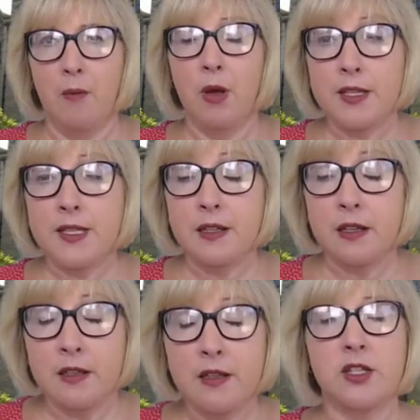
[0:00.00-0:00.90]

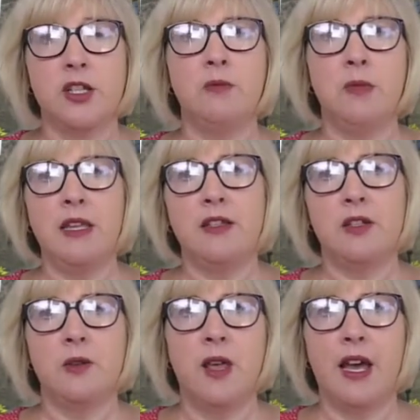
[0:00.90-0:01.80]
pertinent to me,
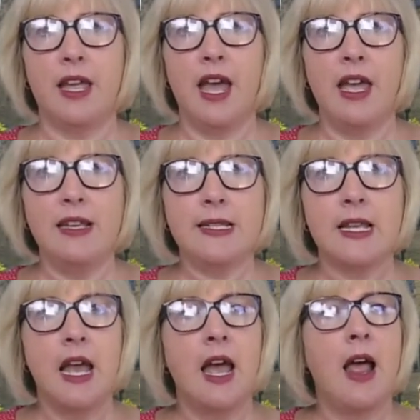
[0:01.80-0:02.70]
to that
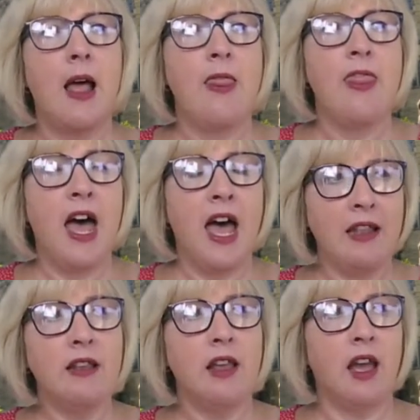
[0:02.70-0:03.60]
case.
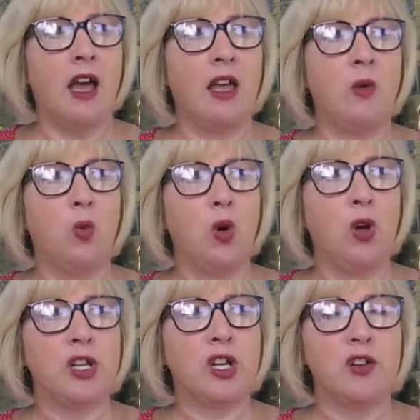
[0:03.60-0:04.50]
Then I
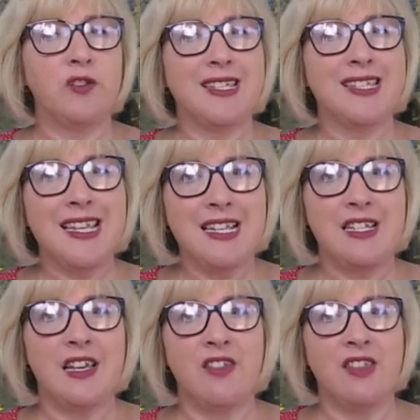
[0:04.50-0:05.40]
would
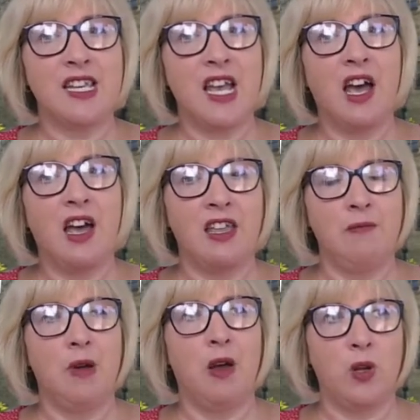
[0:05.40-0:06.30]
consider the
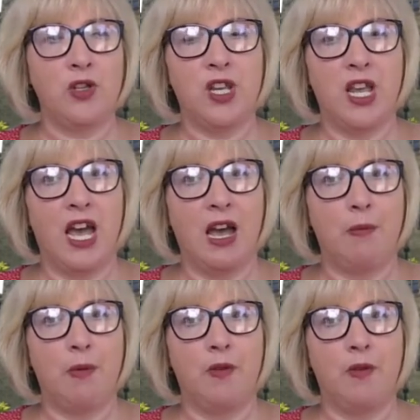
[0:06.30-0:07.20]
time at which it
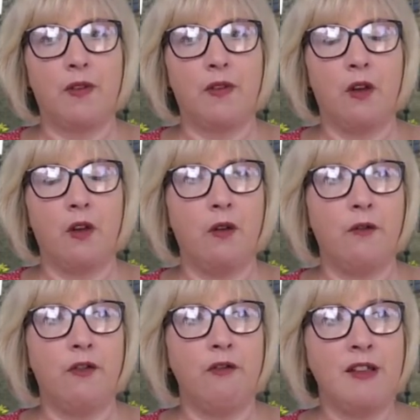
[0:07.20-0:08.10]
happens. So
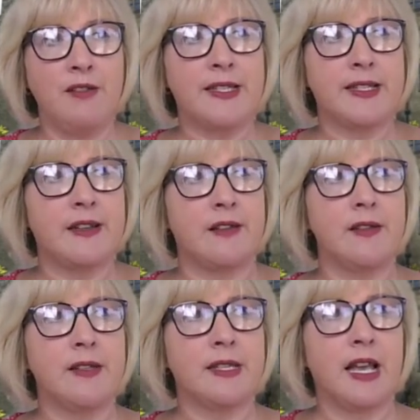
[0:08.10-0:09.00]
for
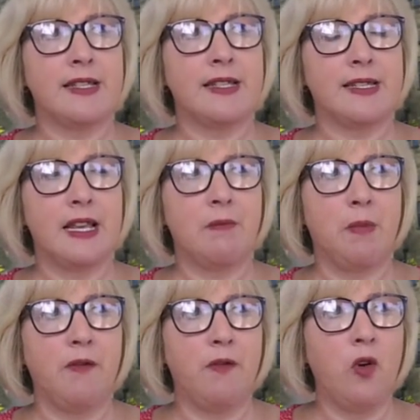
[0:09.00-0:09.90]
instance, as I said
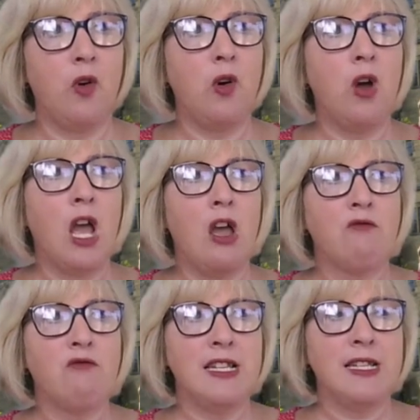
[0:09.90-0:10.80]
before,
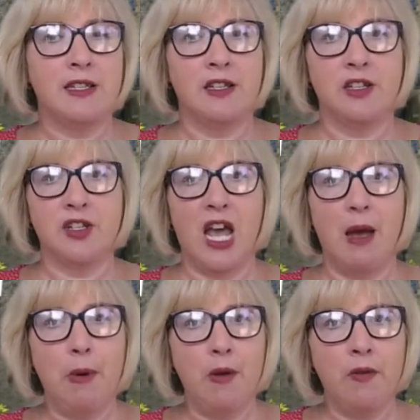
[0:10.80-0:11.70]
research
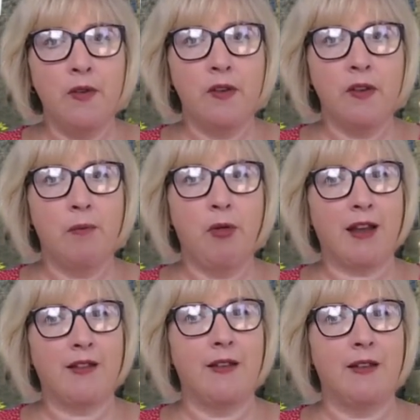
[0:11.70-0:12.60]
happens,
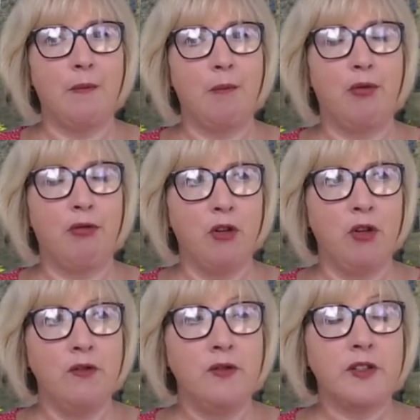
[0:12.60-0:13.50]
practice
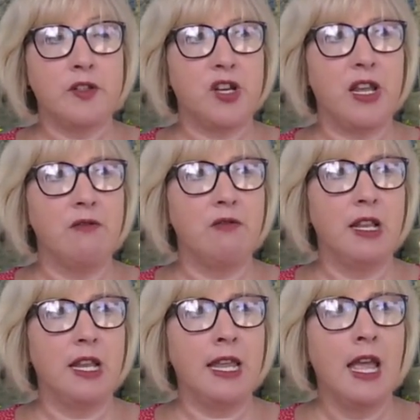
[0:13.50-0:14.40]
improves
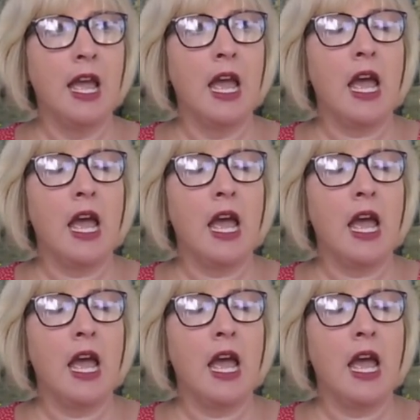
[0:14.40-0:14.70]
generally.